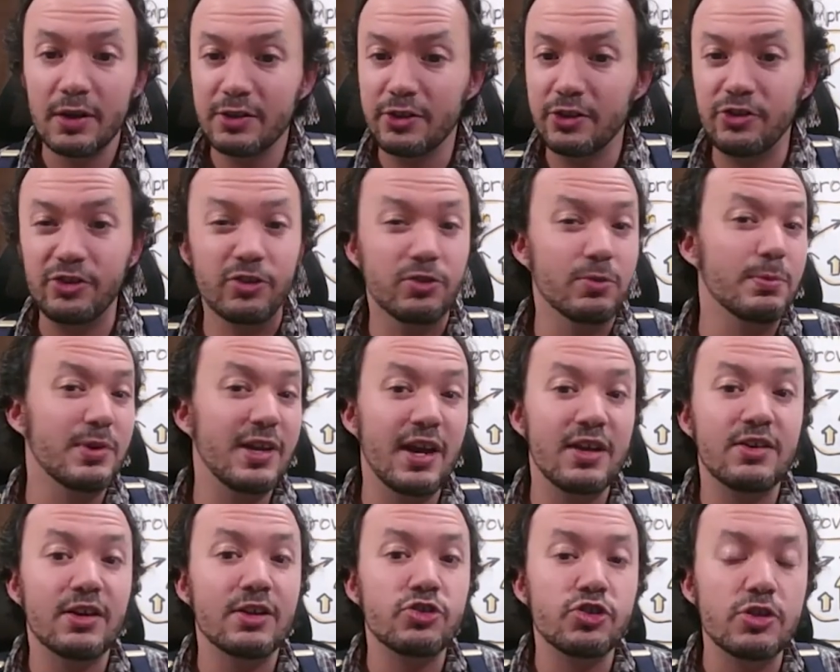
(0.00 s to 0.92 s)
The system
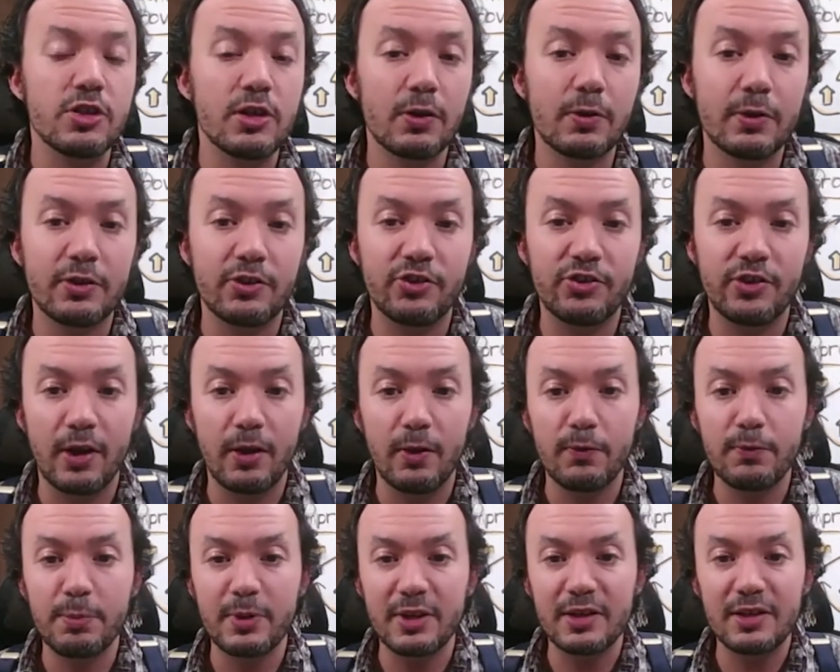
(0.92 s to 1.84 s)
can't engineer
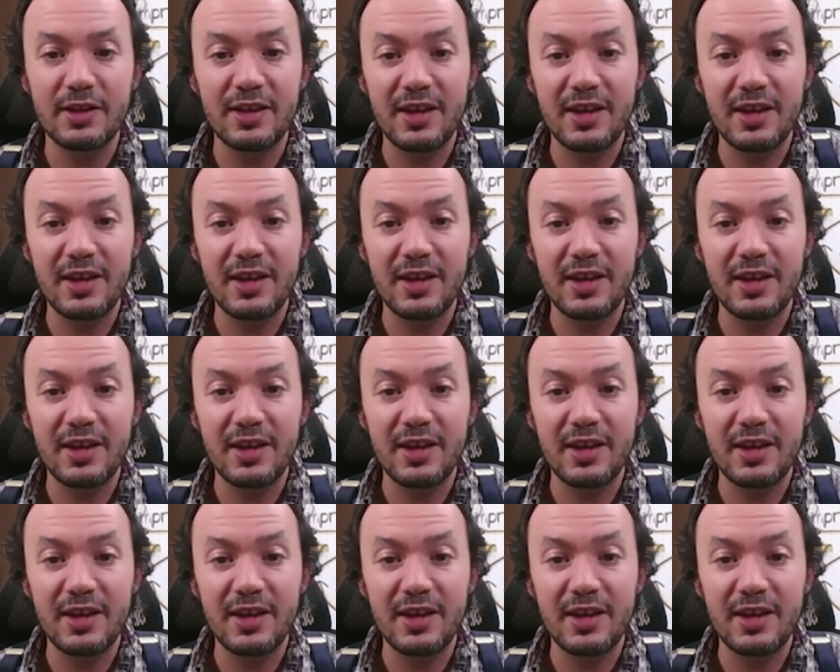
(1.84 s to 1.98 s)
itself, but it